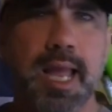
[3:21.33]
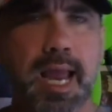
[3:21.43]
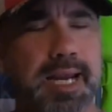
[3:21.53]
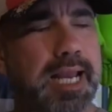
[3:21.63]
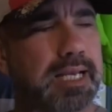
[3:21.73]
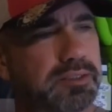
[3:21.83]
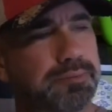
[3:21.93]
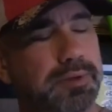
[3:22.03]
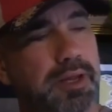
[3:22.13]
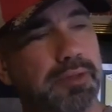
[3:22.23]
and he has to
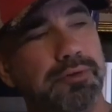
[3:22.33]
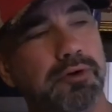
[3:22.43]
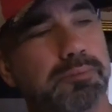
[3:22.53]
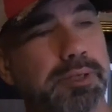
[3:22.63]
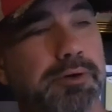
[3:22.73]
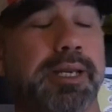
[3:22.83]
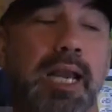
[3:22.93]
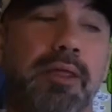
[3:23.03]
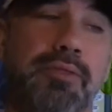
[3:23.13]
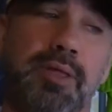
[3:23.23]
play a third period,
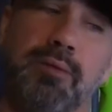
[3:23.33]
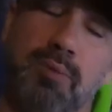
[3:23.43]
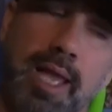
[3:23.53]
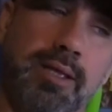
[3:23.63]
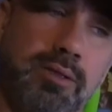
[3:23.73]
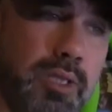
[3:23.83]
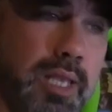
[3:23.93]
anything like the